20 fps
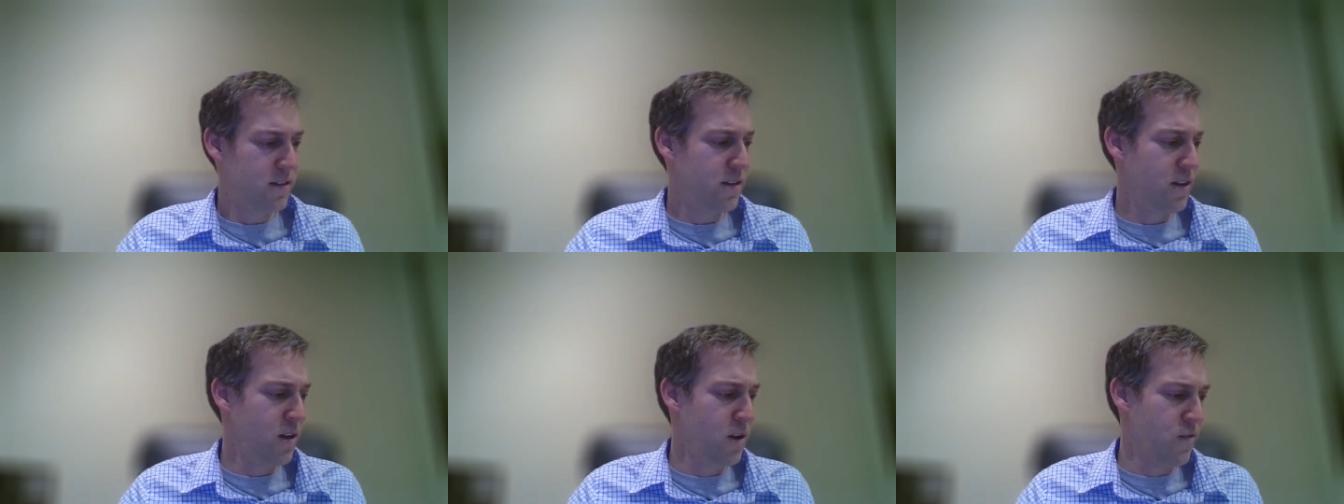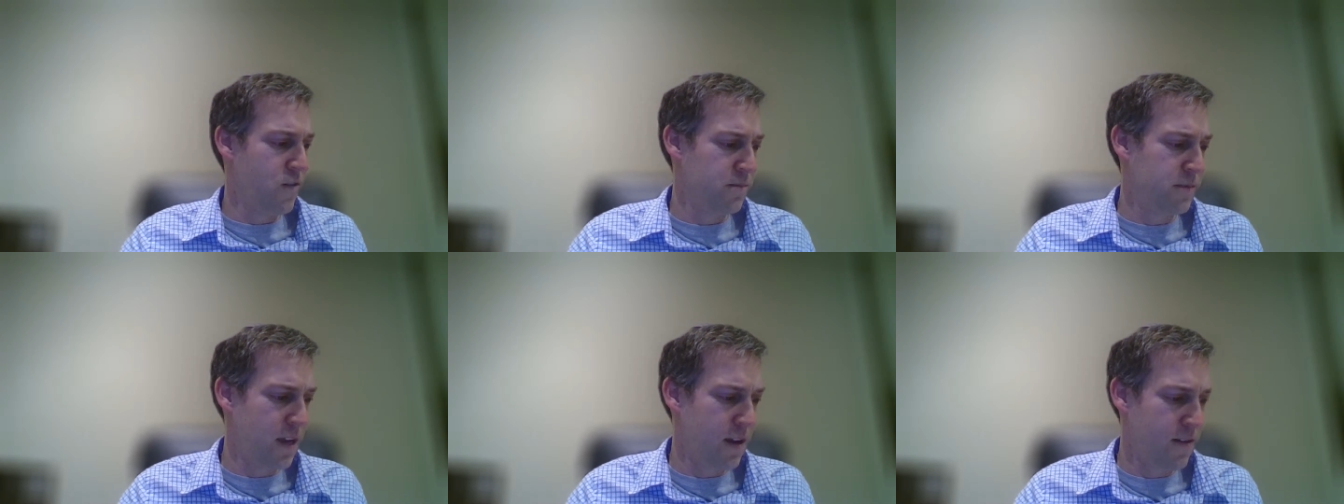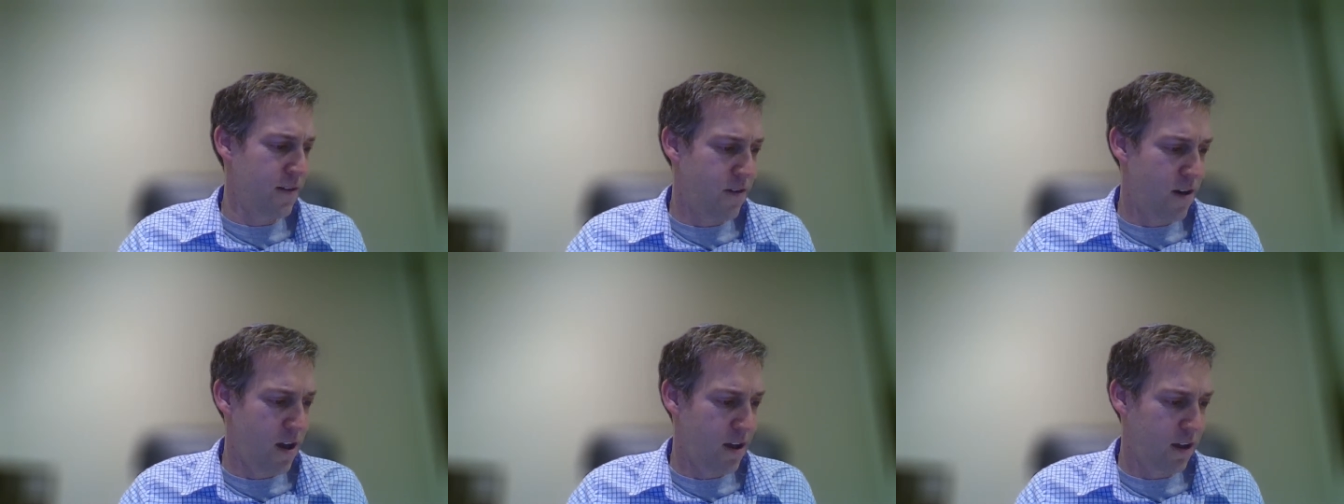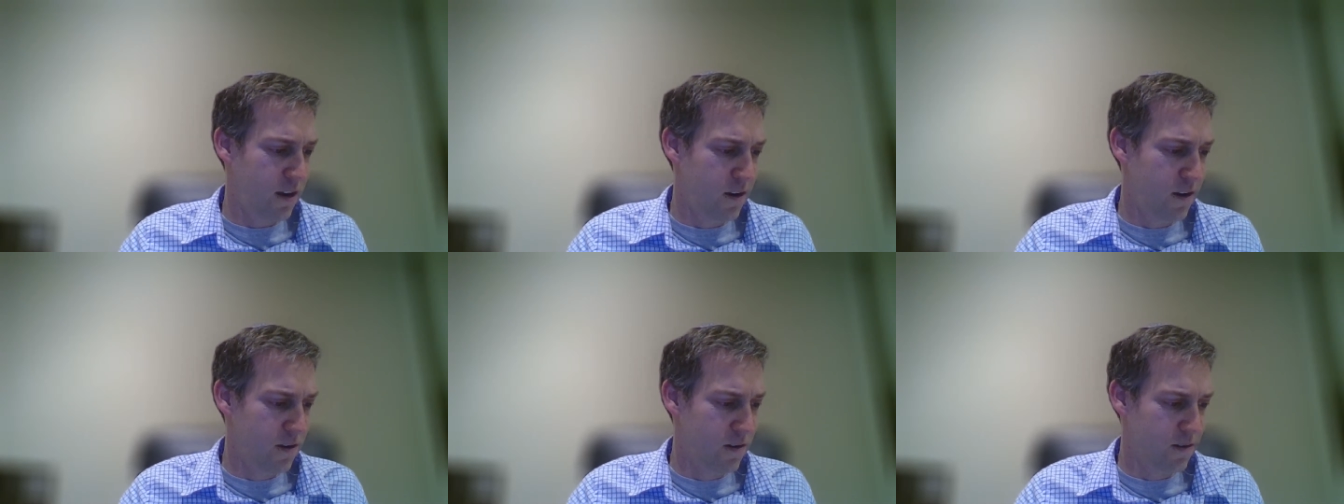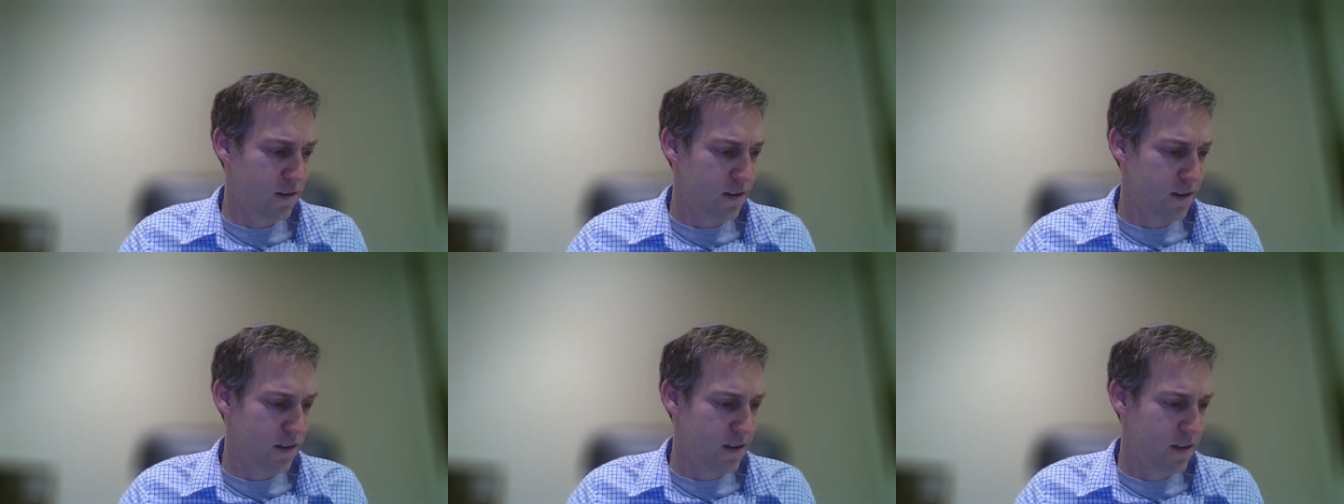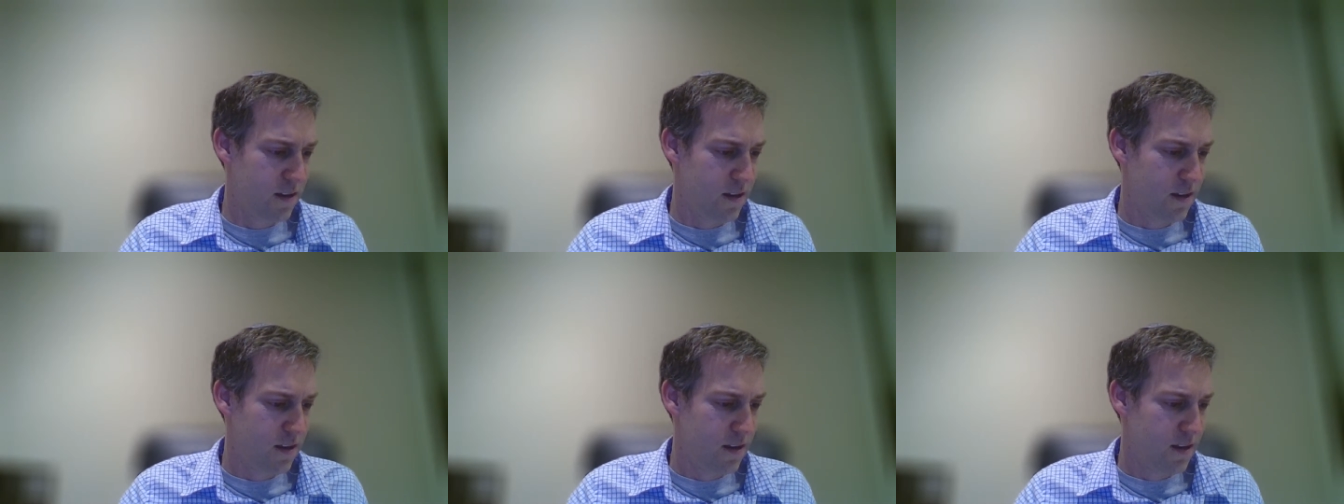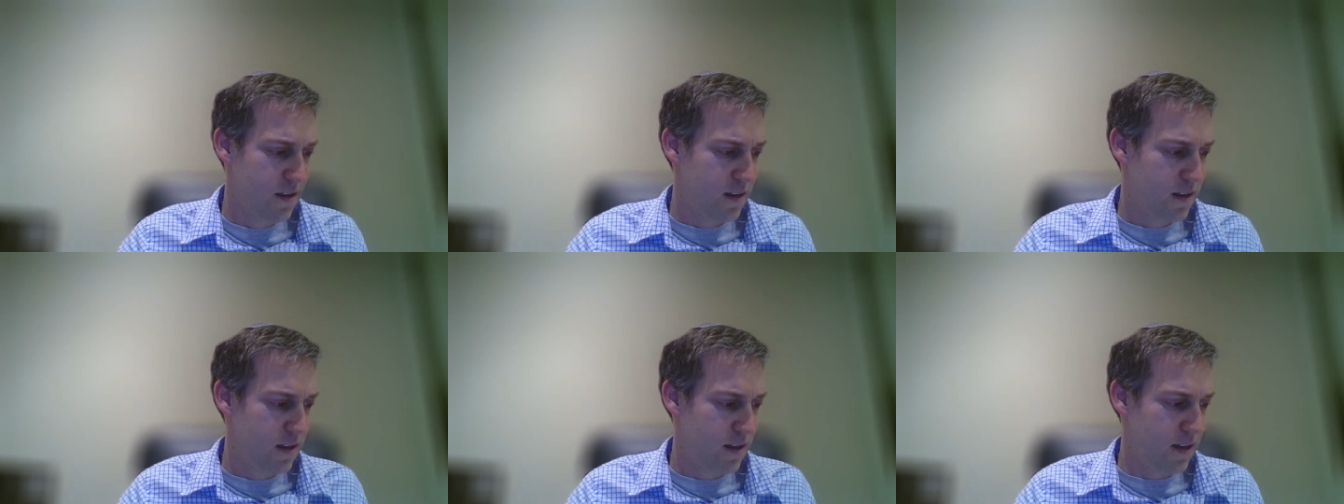to you from Sefer HaChinuch,
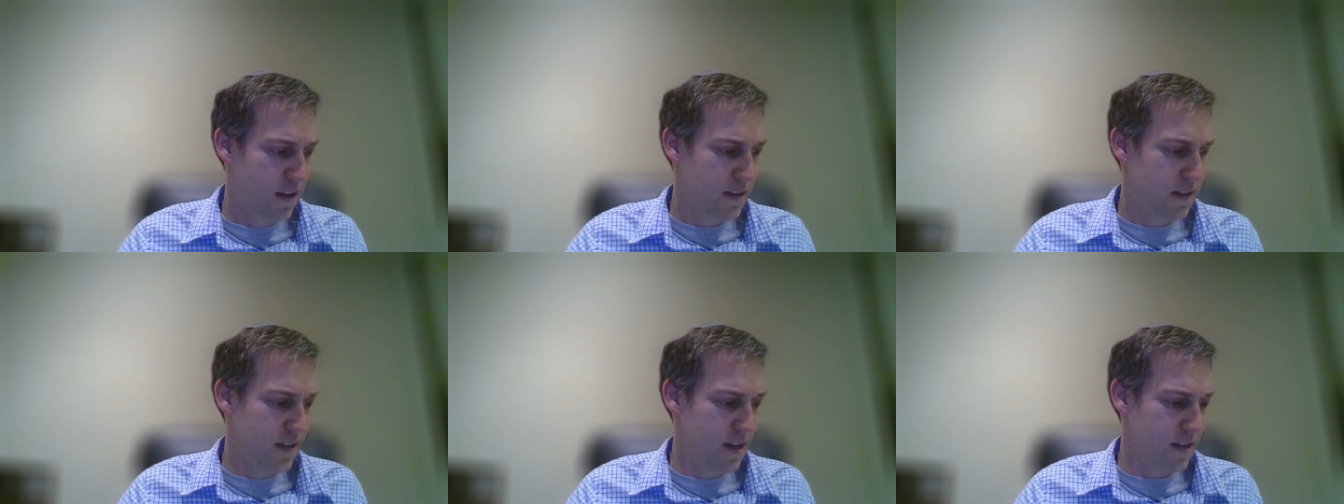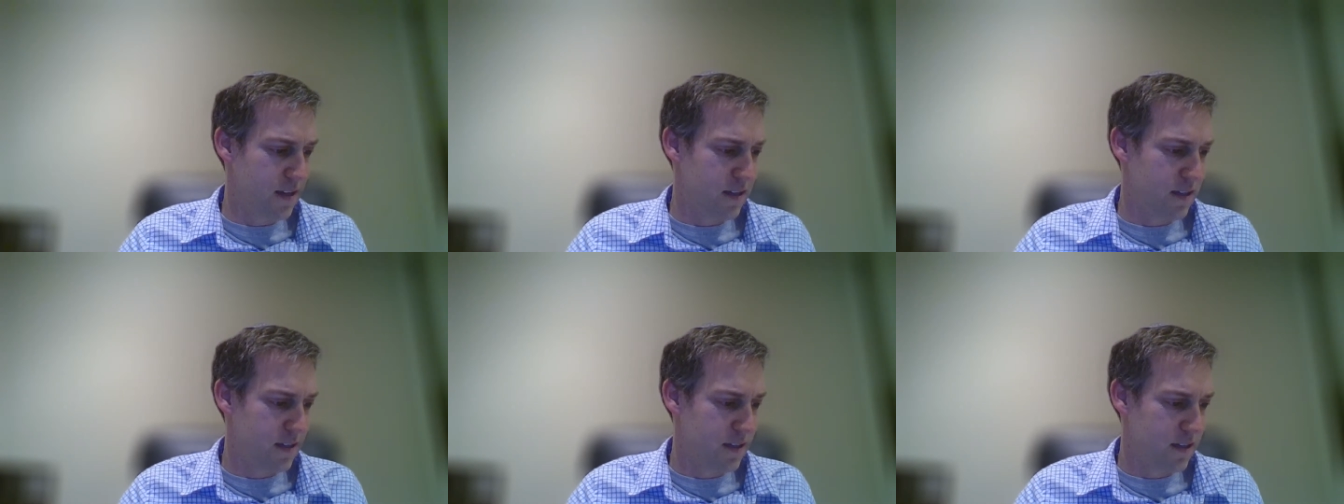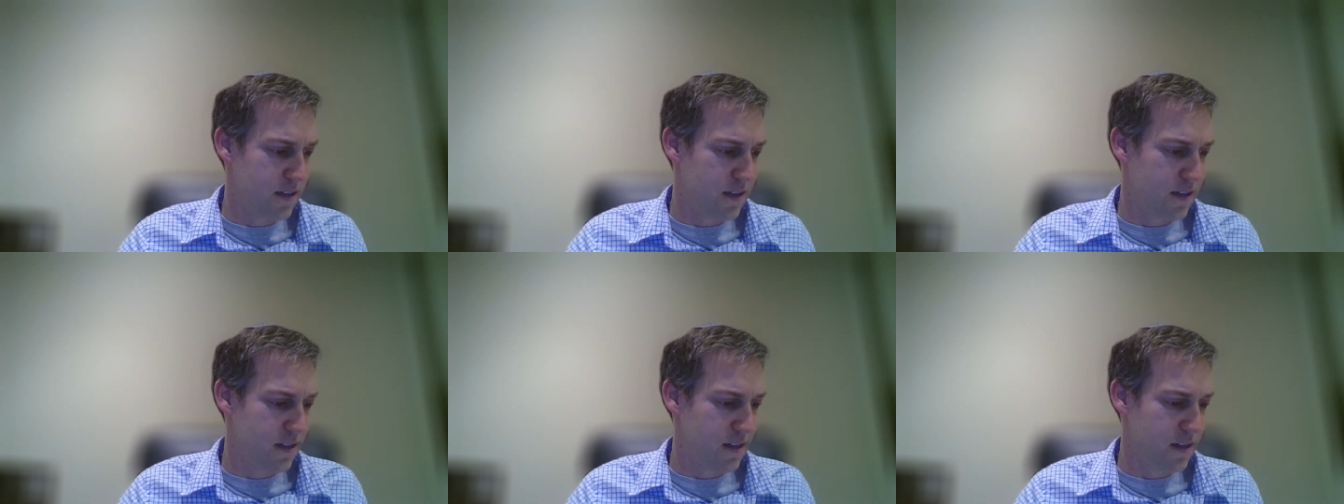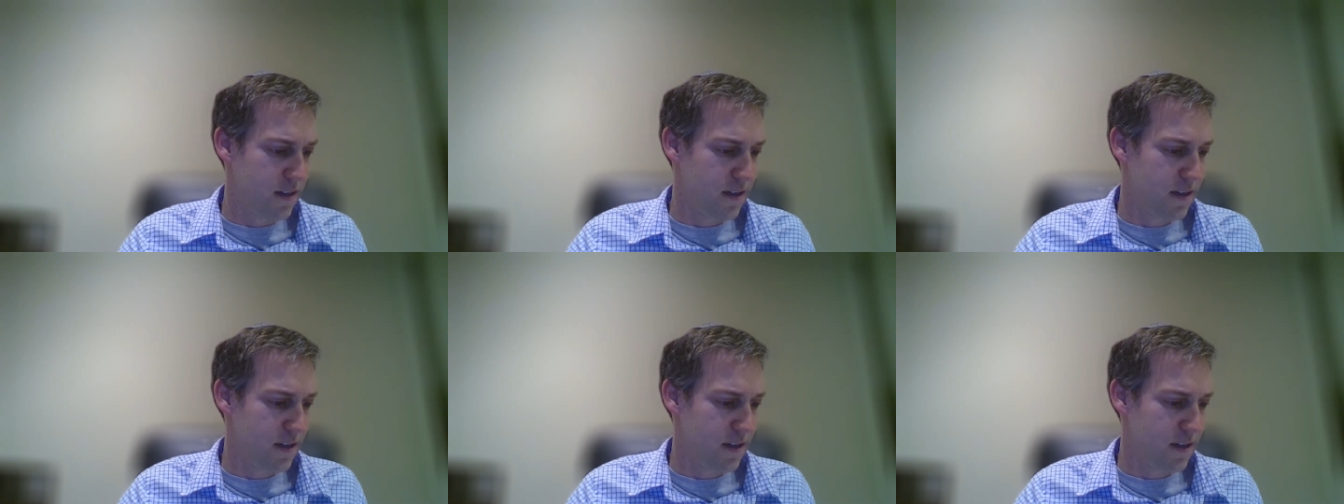is this.